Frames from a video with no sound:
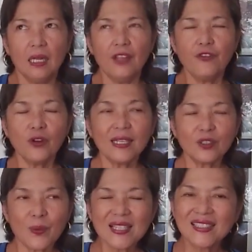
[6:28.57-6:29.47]
if you're
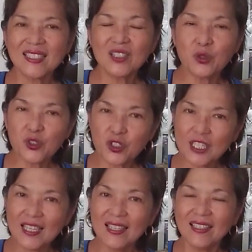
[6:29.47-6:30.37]
interested to
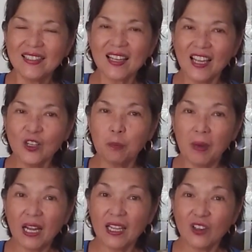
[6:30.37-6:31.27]
see the kind of
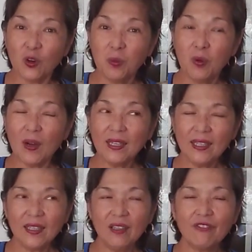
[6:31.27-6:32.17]
Bahay Kubo I
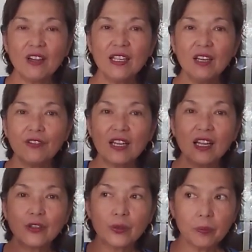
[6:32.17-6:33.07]
have
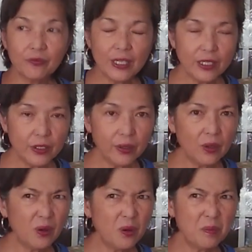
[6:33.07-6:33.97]
another
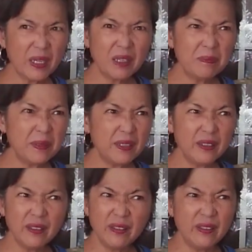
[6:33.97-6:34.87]
video
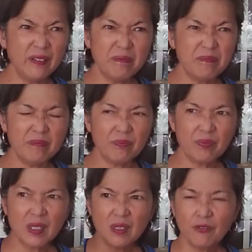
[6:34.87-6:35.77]
maybe
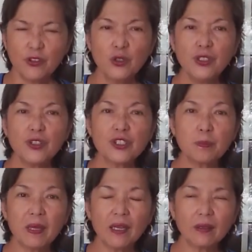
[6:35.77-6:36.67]
few years
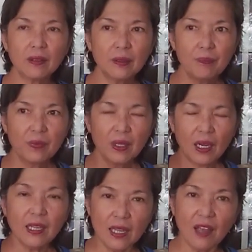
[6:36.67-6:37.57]
back.
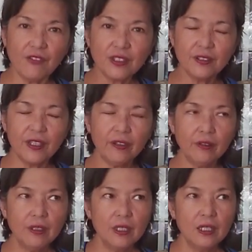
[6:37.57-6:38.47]
I have it there.